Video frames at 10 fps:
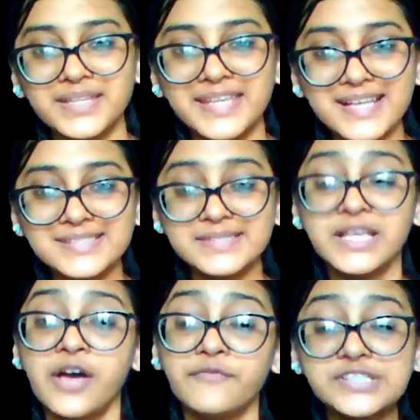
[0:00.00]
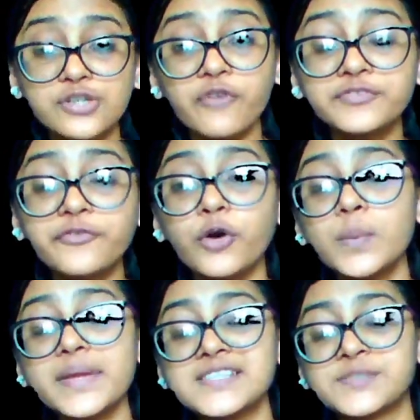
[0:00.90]
Yes. Which of the
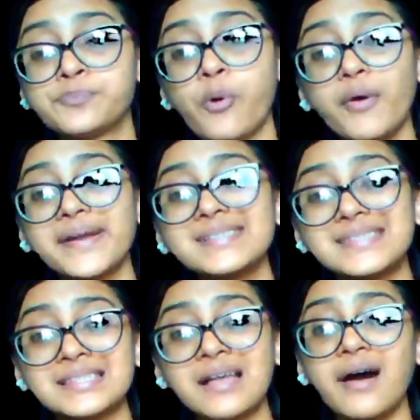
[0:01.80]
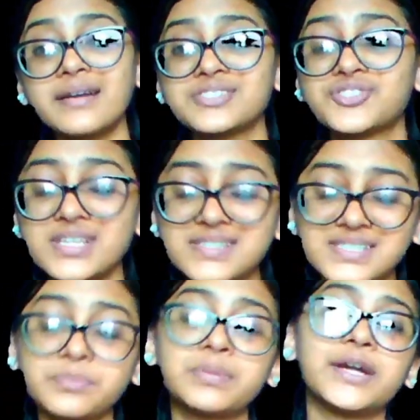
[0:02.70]
following is body's
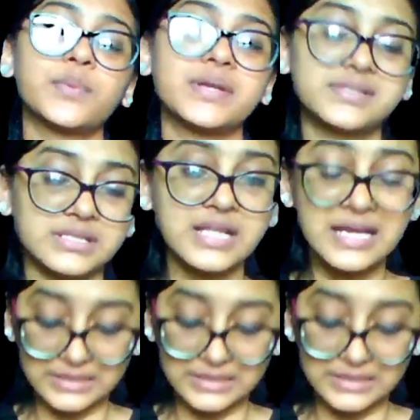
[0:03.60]
largest blood vessel?